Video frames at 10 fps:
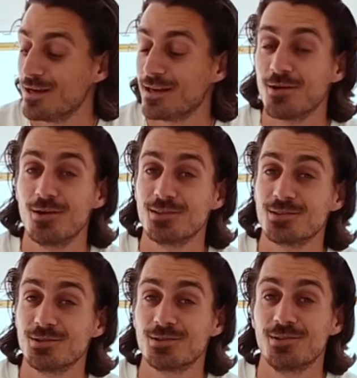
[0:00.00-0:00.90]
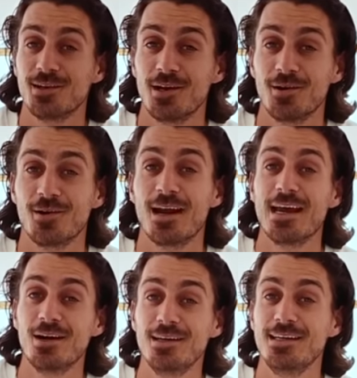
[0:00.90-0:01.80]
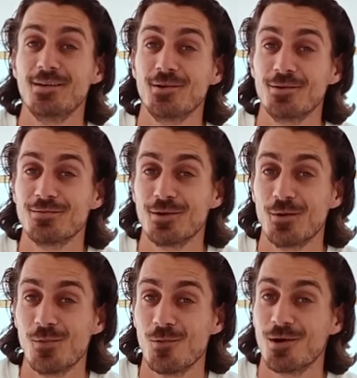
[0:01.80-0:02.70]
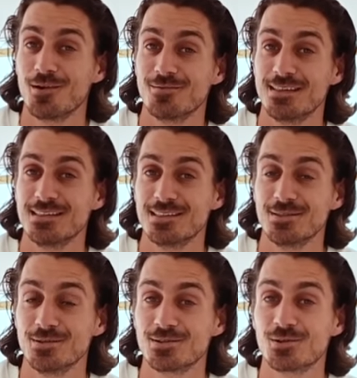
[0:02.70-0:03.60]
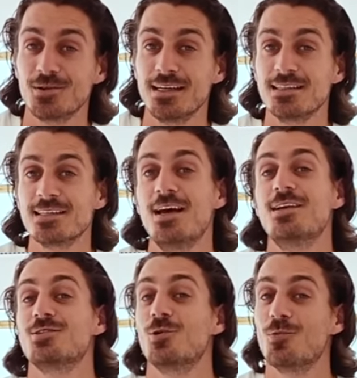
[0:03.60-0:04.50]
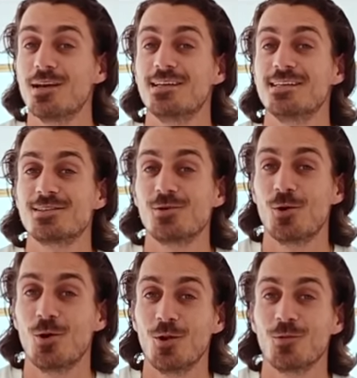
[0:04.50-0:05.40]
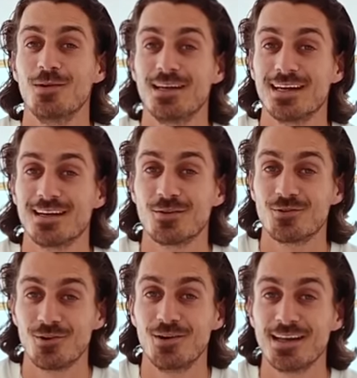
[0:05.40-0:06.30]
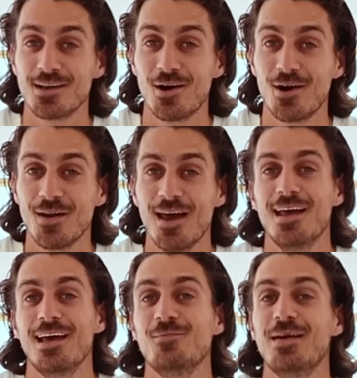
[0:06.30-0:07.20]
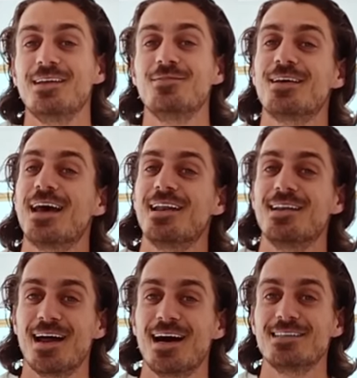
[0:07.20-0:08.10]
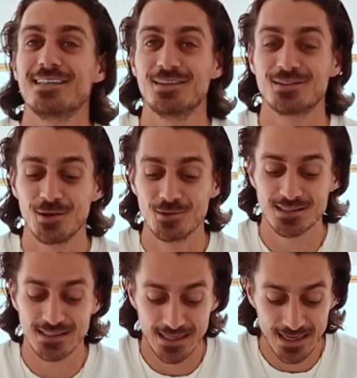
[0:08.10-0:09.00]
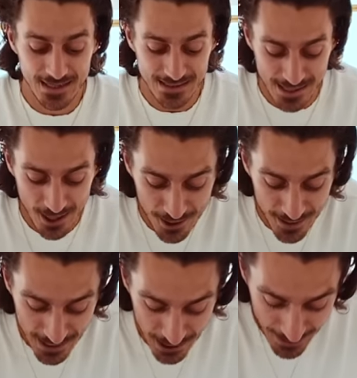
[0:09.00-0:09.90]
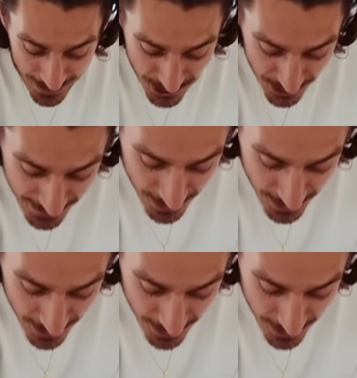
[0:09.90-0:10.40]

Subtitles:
we can also turn on our air heater from one of these little screens. So when it is cold, we can turn it on and make the van nice and toasty. The hot air actually